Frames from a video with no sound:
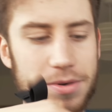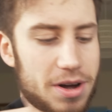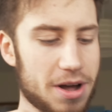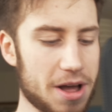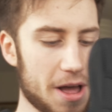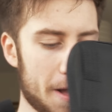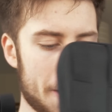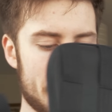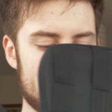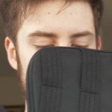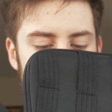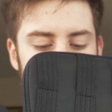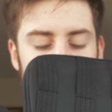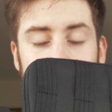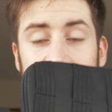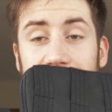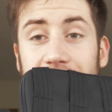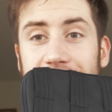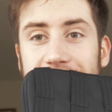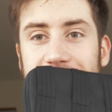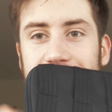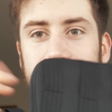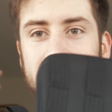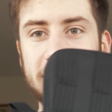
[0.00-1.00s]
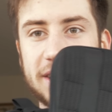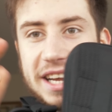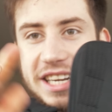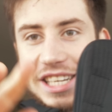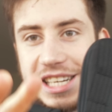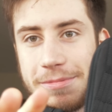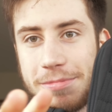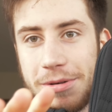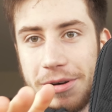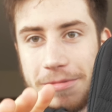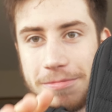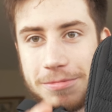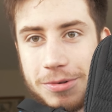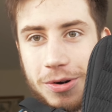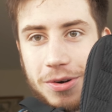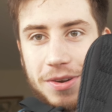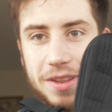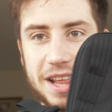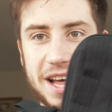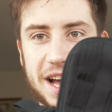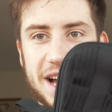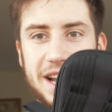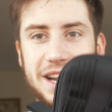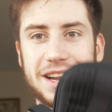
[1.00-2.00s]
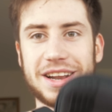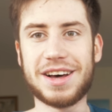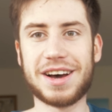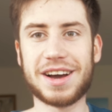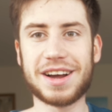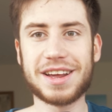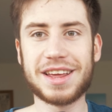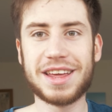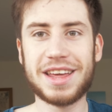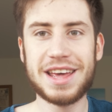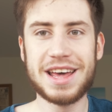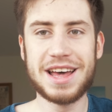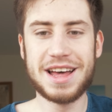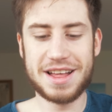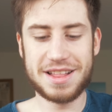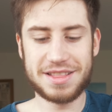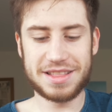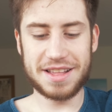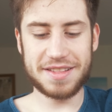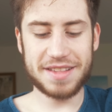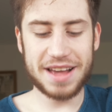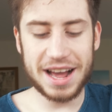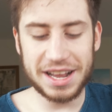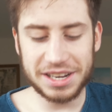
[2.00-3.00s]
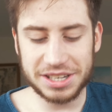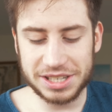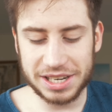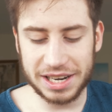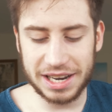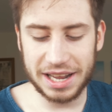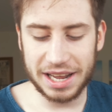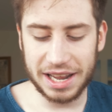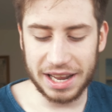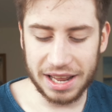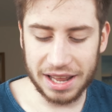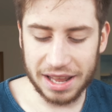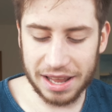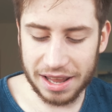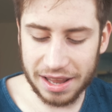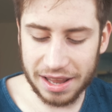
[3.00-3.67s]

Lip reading: but you can actually put more than that. Look, there's actually